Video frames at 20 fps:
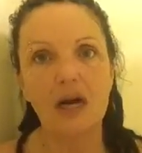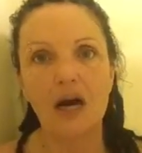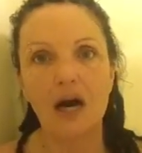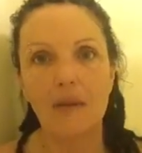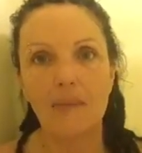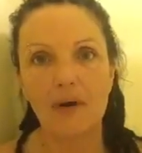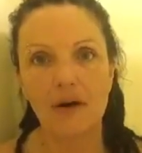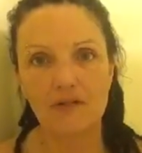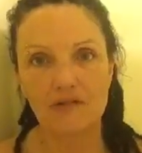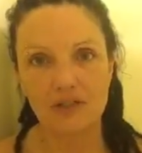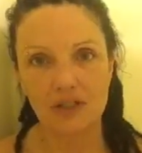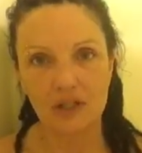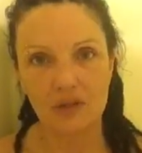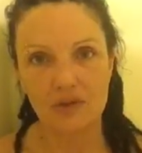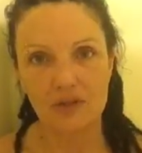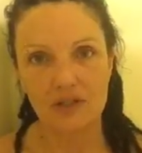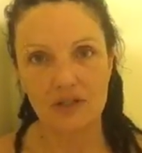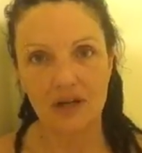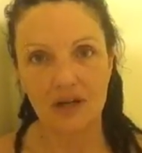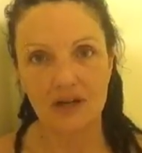I'm off to go
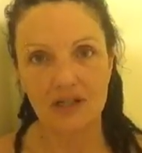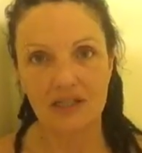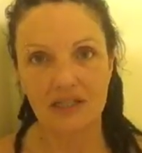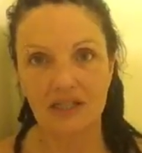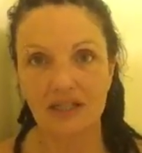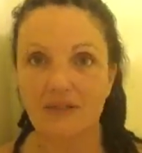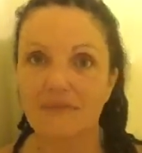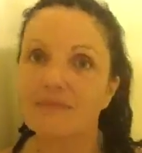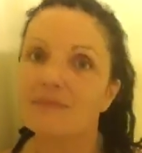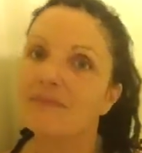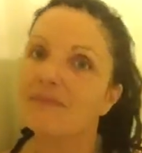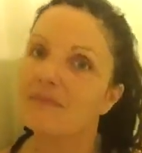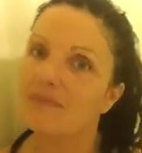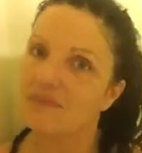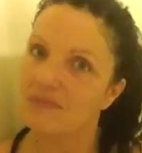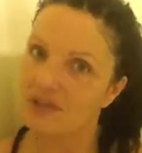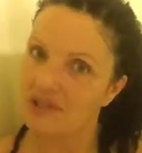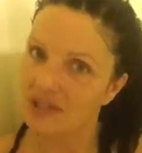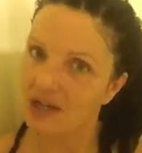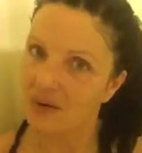start it.
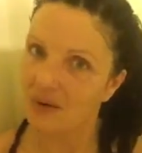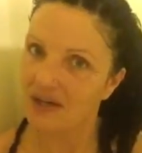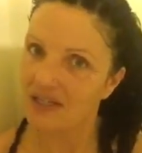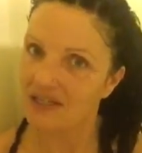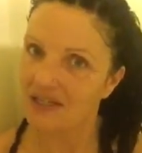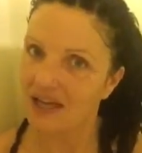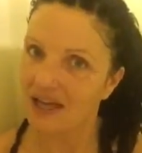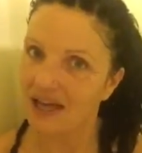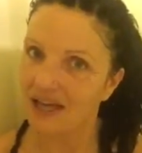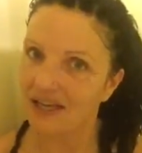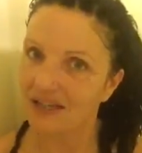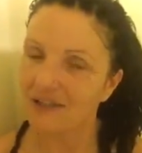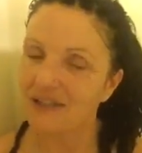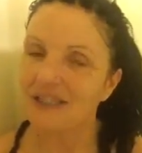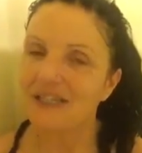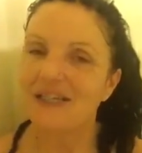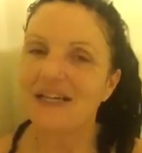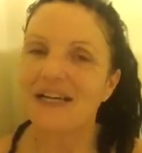So I say,